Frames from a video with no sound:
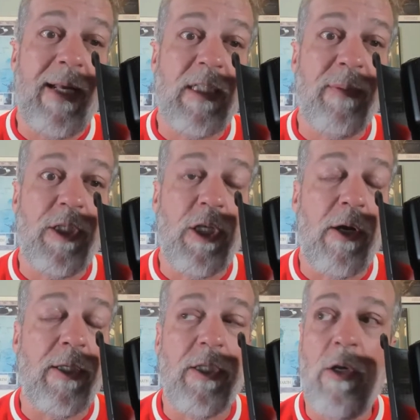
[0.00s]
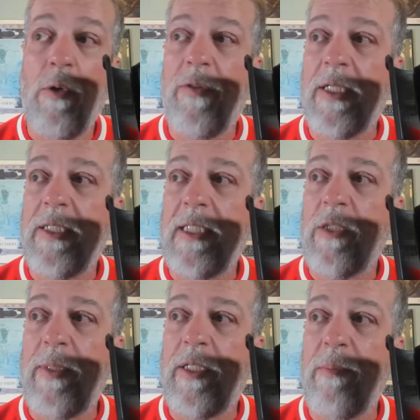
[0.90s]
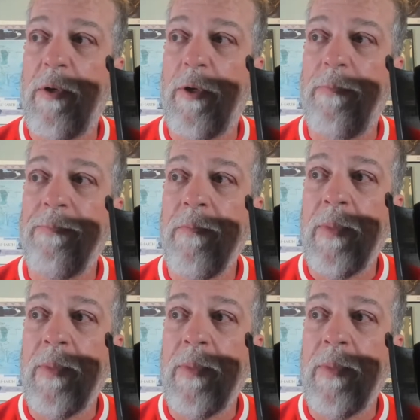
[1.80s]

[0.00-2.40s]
has been charged with accessory to murder.